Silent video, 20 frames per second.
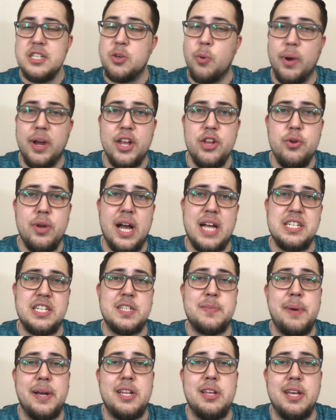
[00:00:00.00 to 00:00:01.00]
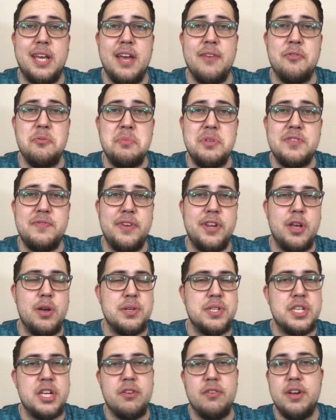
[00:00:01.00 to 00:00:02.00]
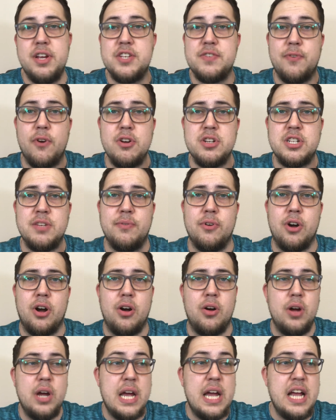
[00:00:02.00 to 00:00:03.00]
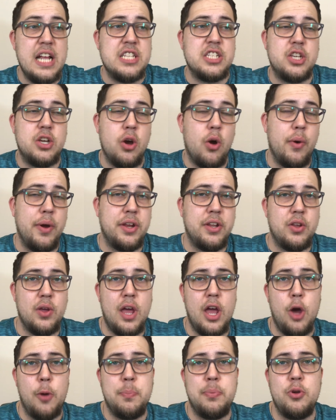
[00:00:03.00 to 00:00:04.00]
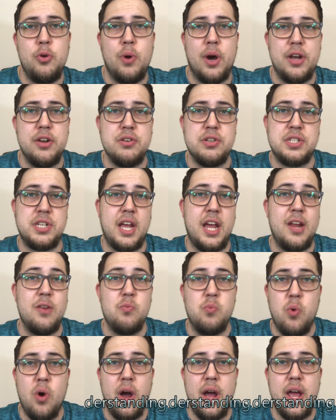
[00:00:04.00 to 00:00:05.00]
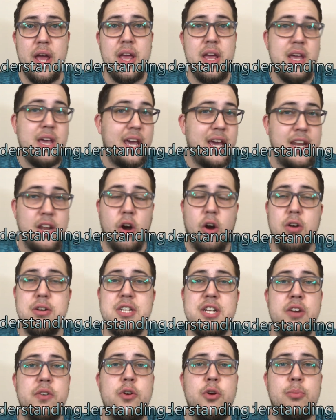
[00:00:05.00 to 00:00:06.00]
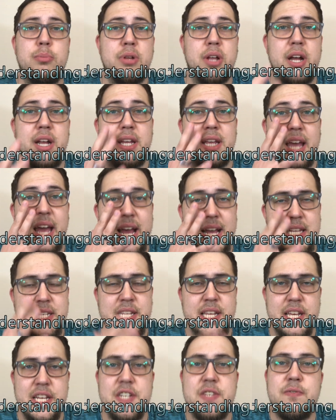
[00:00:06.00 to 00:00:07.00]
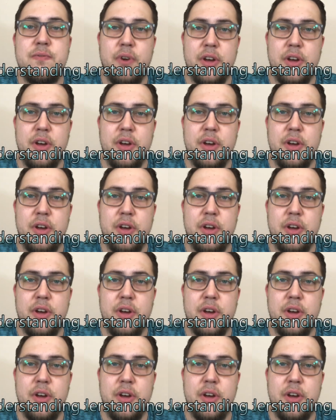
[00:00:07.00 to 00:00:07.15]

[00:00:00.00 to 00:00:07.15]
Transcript: So what can you guys expect to get from this video series? First of all, it's going to help you understand what an arterial blood gas is